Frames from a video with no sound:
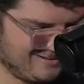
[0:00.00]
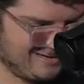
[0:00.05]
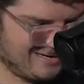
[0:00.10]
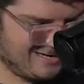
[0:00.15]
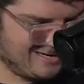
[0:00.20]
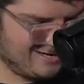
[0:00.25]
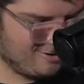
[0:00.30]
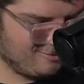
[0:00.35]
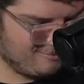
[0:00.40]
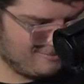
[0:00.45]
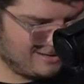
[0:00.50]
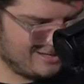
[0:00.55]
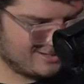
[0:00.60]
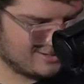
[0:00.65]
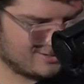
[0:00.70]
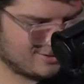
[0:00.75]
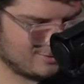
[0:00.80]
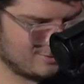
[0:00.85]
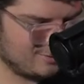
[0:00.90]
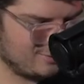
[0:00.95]
I know mine
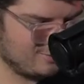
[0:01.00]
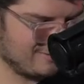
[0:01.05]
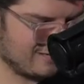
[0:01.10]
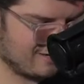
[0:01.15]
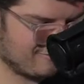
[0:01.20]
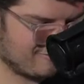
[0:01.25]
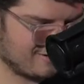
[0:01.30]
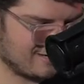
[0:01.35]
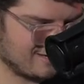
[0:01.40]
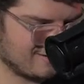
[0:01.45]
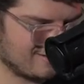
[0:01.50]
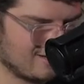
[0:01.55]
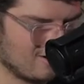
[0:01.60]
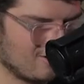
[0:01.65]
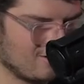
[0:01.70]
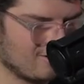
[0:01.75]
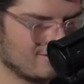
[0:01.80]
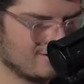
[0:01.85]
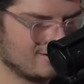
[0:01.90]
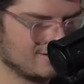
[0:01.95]
too, but I forgot the
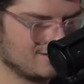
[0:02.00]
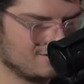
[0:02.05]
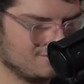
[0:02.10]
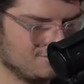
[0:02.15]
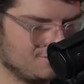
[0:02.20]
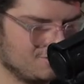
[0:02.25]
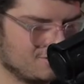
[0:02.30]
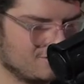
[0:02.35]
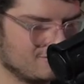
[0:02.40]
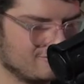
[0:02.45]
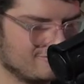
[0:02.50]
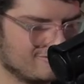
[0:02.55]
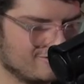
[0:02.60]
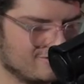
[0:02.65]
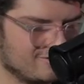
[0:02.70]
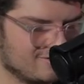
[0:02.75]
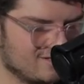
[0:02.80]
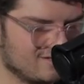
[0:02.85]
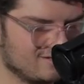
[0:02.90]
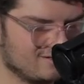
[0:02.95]
artist, so you should go
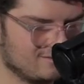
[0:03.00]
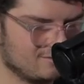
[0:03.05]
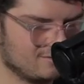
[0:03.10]
first.